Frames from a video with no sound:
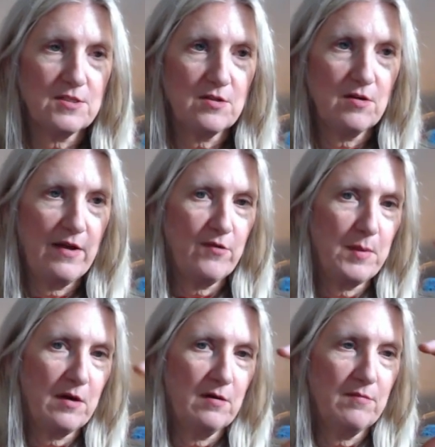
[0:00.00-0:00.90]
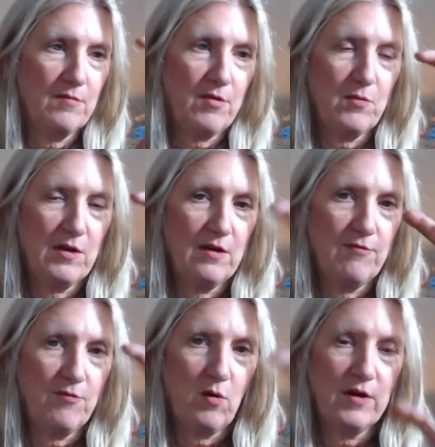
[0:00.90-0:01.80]
So I have about a three or
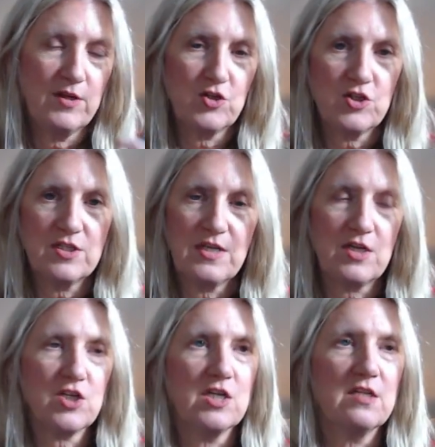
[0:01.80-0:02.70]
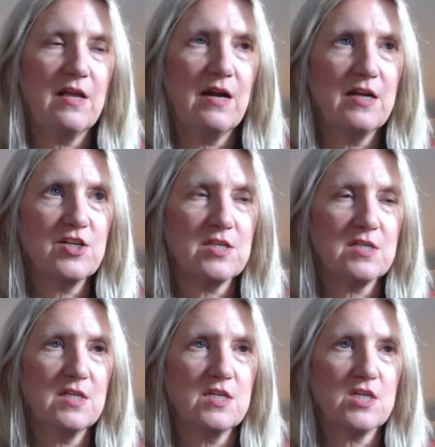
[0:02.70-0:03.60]
four inch section that I just
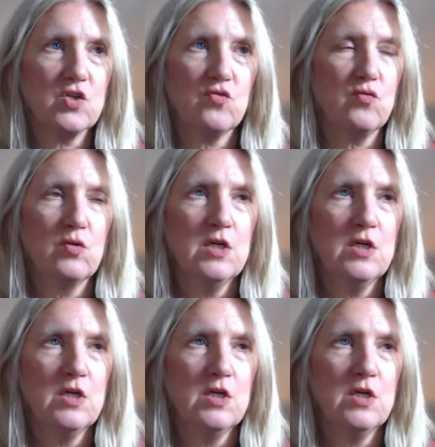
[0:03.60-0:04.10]
need to